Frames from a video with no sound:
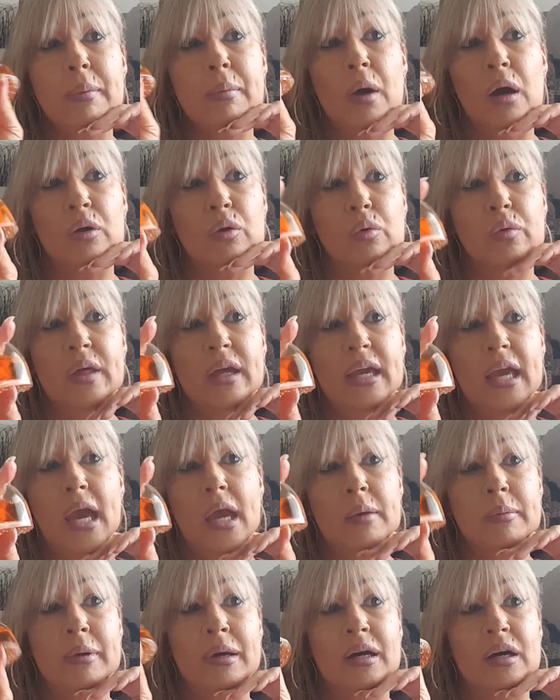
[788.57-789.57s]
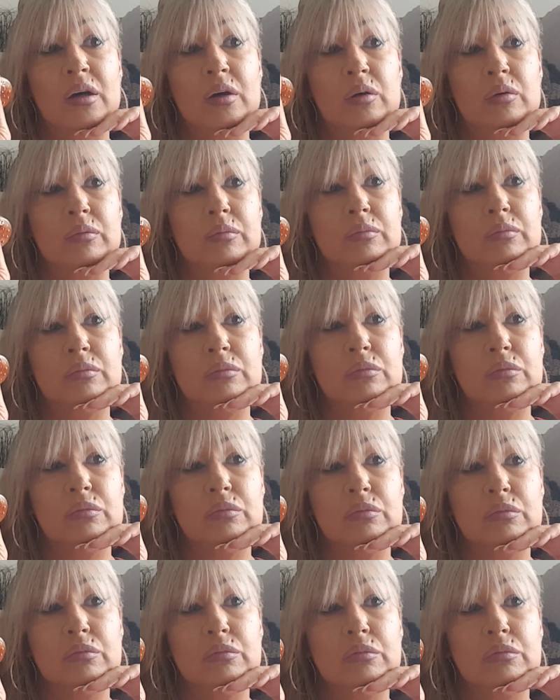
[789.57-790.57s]
bottle that came out
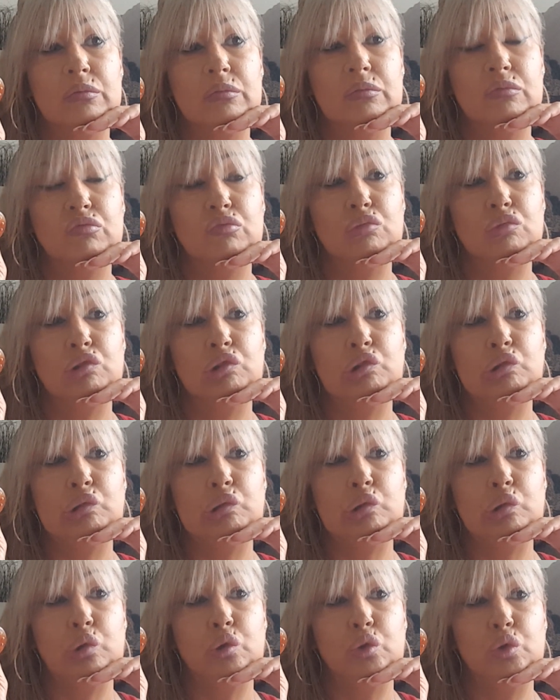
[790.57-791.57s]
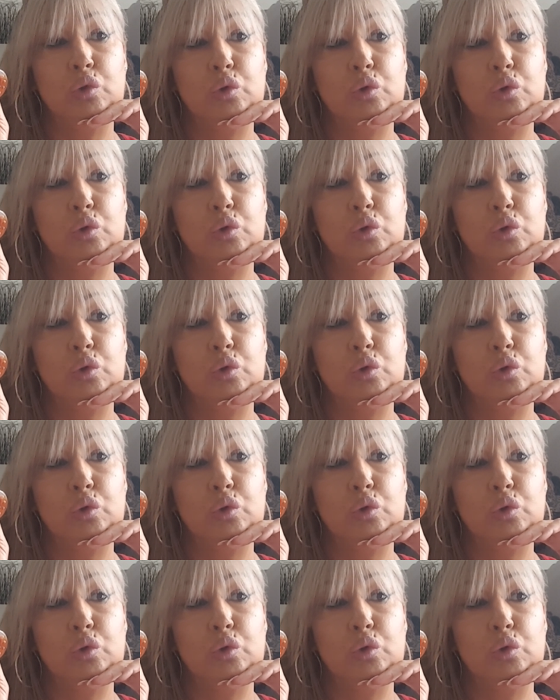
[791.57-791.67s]
early